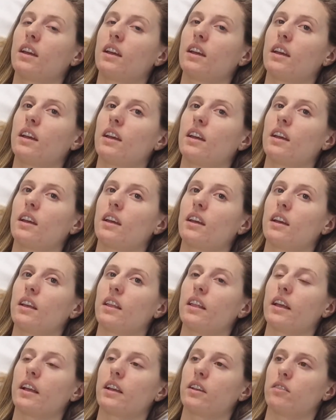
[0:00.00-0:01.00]
Why?
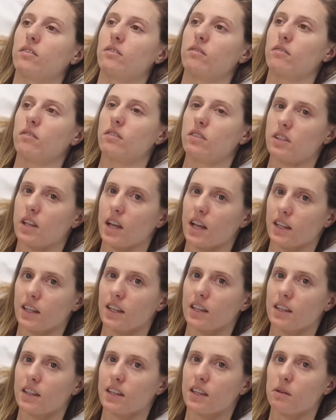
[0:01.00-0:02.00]
Like
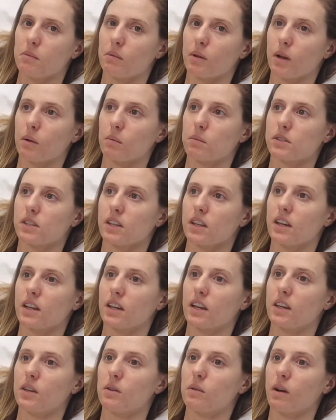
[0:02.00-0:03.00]
silently, but I was like,
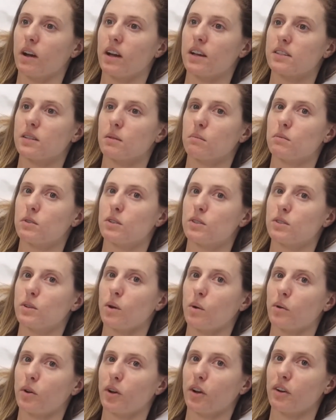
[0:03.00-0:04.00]
you guys, I'm
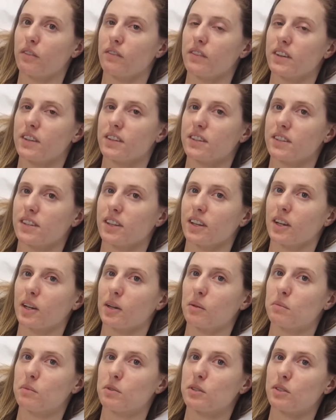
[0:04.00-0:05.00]
so nervous. Like,
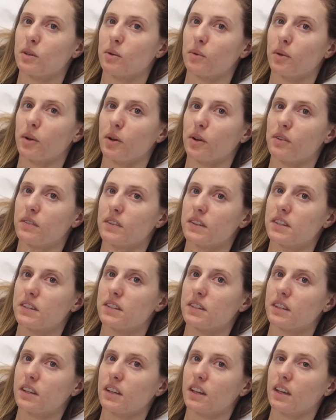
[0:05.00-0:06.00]
I'm so
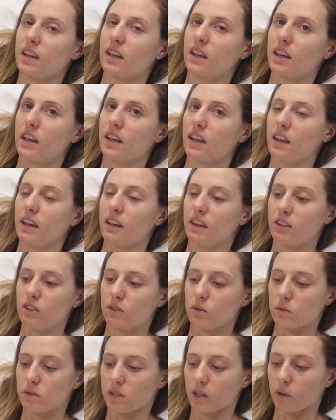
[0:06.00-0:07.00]
nervous.
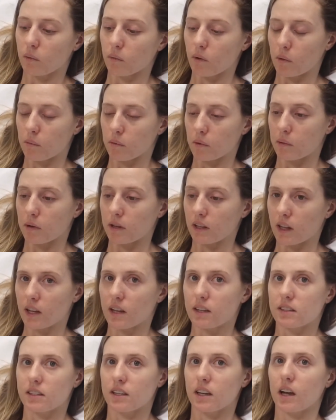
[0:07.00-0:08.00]
You said that to my
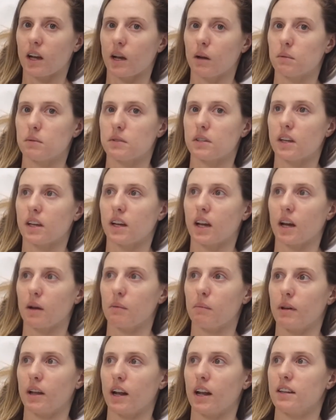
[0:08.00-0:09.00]
legs. Yeah, I was like, I
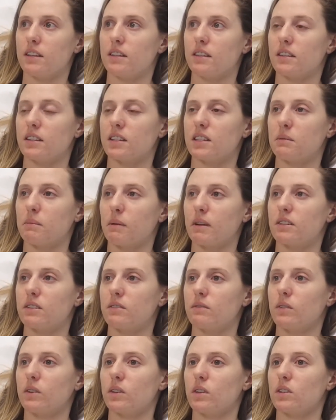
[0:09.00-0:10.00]
mean, I didn't expect
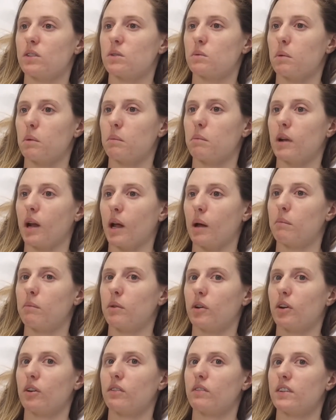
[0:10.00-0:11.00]
to feel this way, but
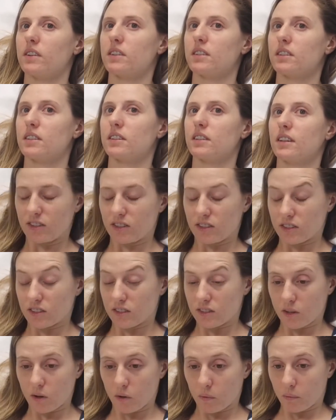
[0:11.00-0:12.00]
I'm nervous.
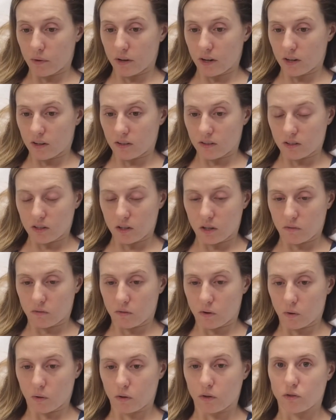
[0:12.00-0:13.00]
Just so weird. You have
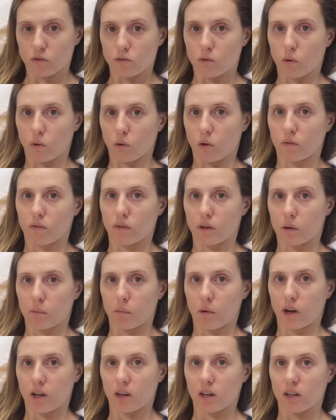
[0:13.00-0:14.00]
no control over your
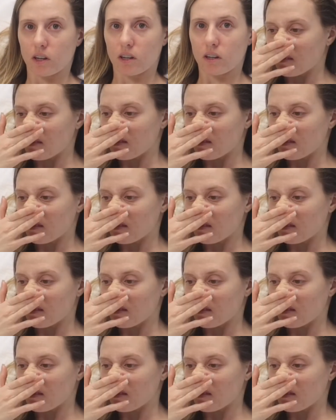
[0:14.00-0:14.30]
body.